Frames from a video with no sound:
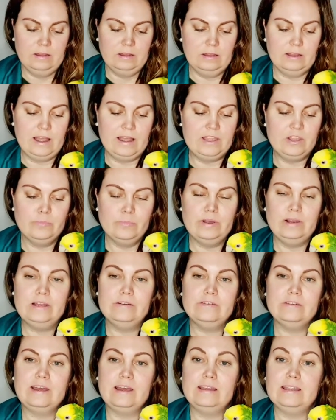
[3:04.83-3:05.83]
Can you believe
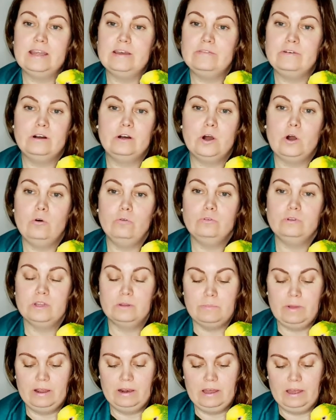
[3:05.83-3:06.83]
it? I never owned in
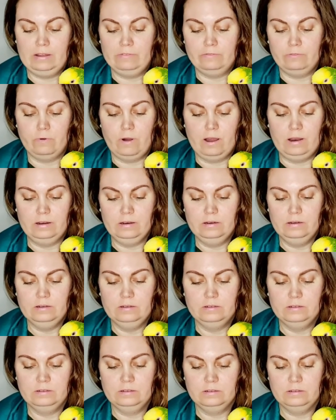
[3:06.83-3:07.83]
my life one.
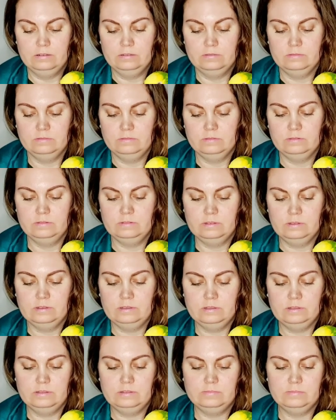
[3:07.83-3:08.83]

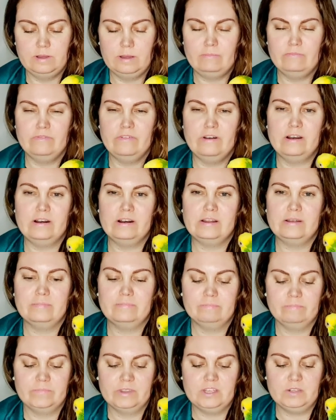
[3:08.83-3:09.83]
I'm very
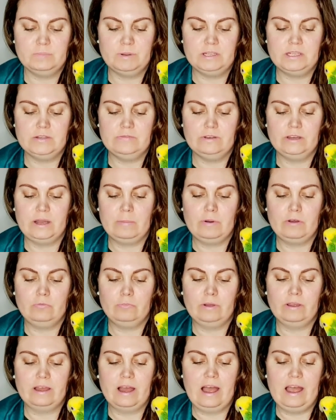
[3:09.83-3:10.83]
specific about
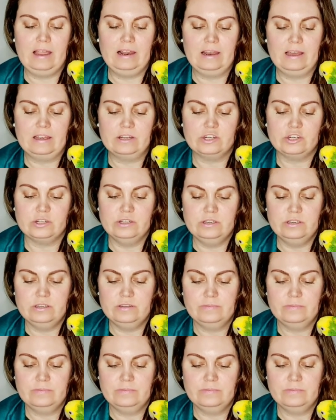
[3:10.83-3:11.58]
my eyelashes.